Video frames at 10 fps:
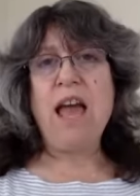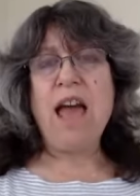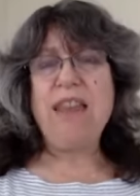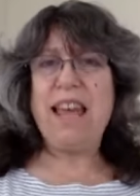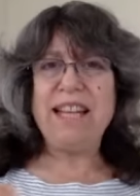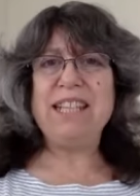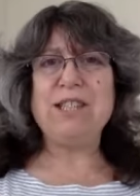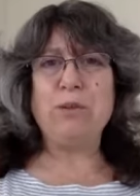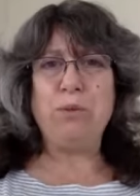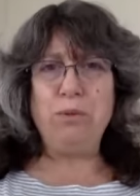And that is
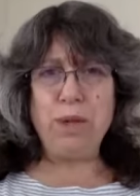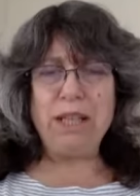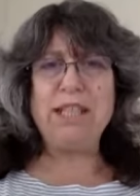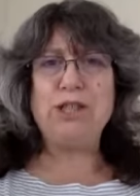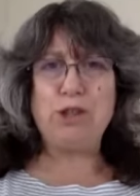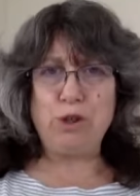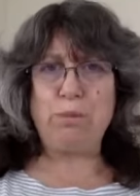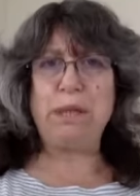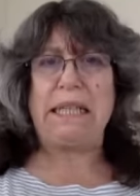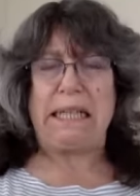a really
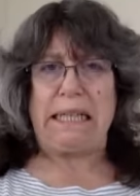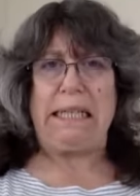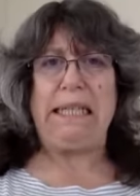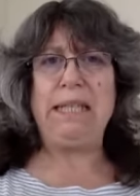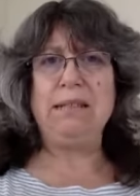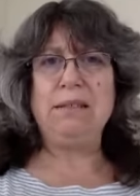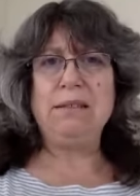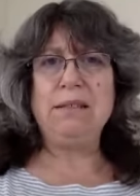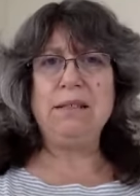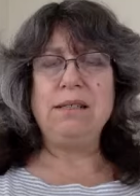super clean
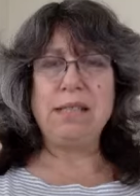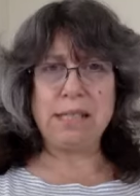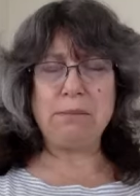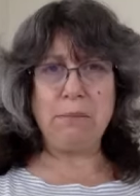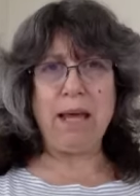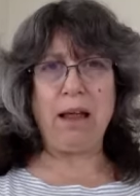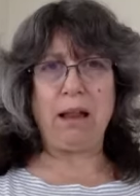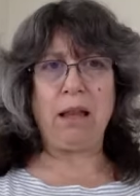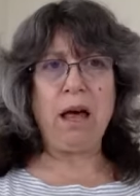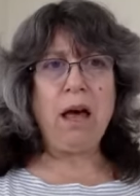smell.